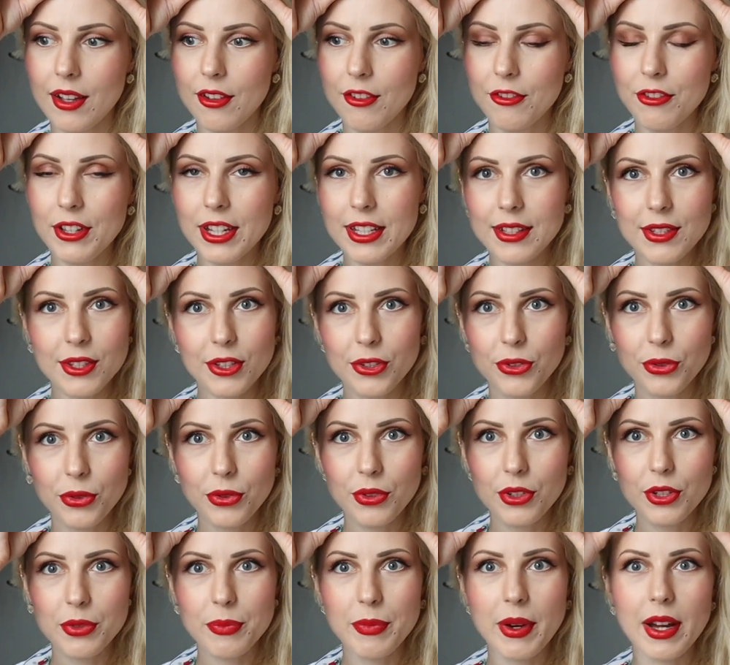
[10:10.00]
fix
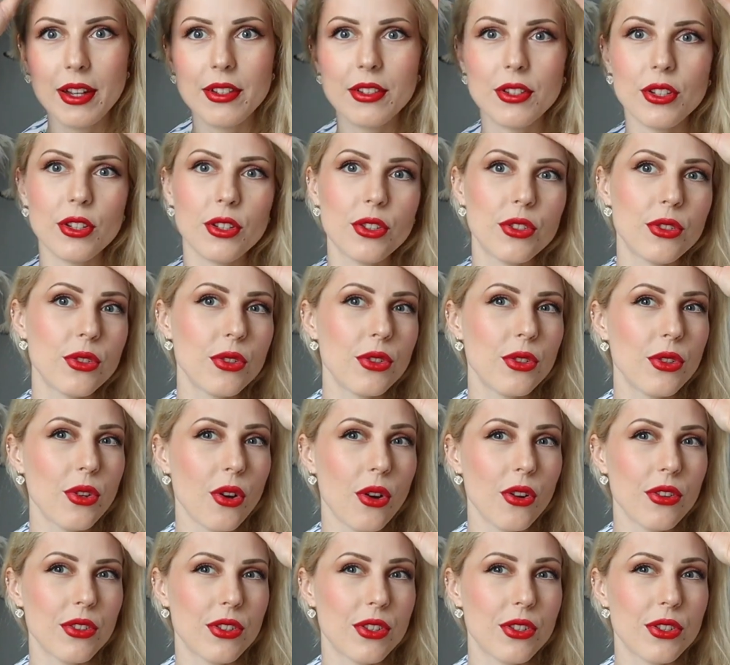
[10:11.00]
good, but to
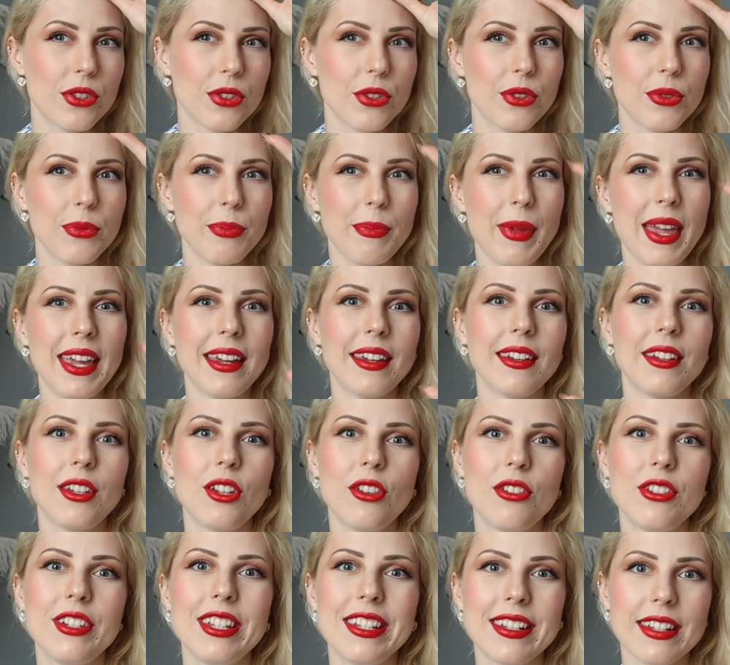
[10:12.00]
not make
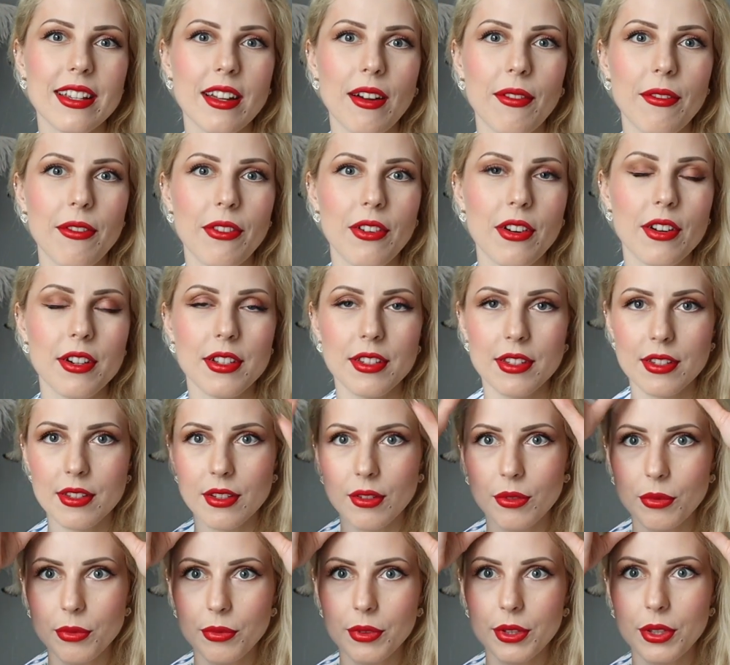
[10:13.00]
your discomfort.
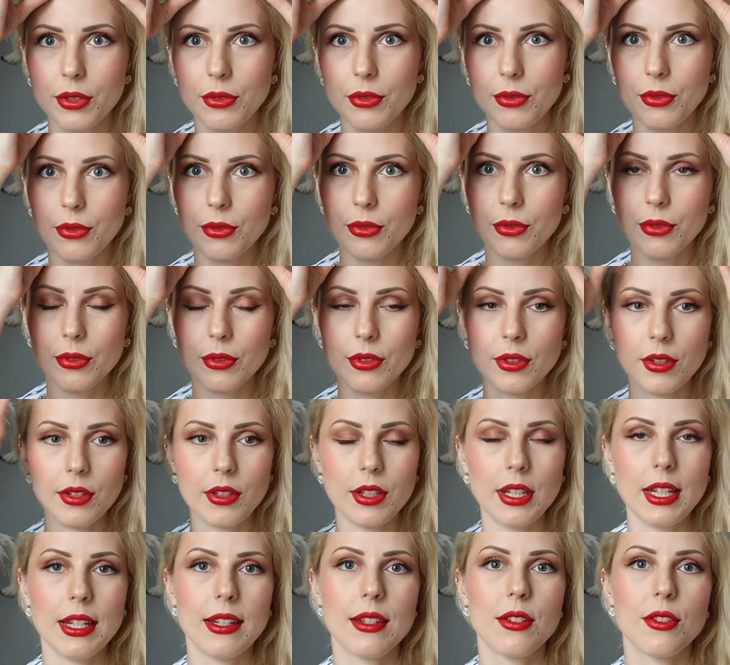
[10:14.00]
So you
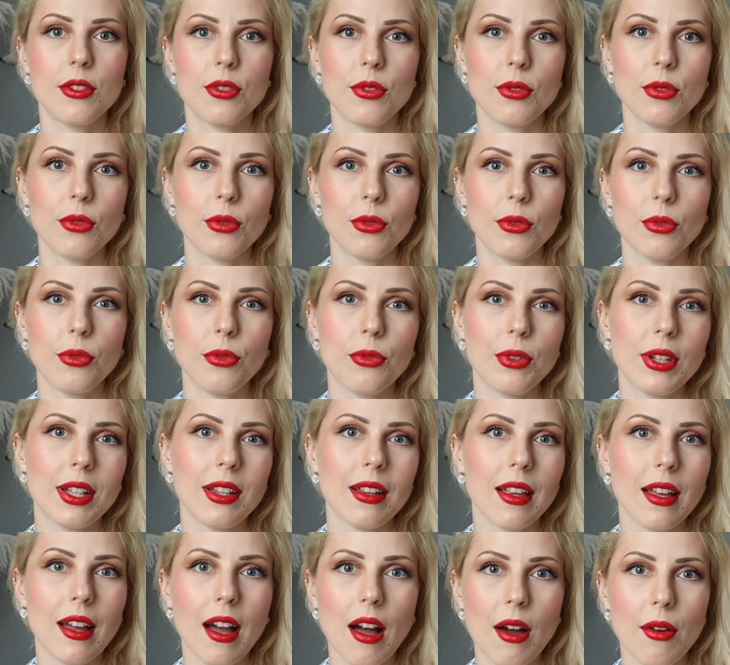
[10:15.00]
need to
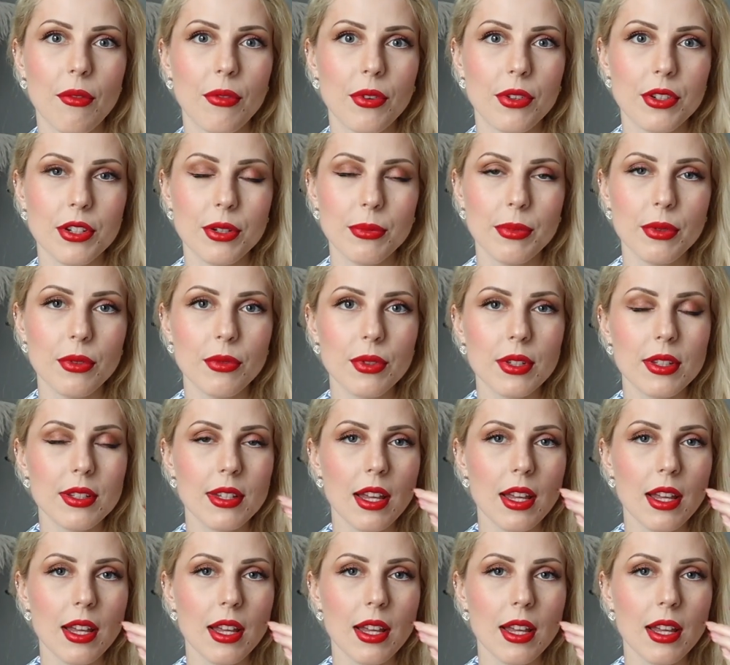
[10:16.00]
feel comfortable with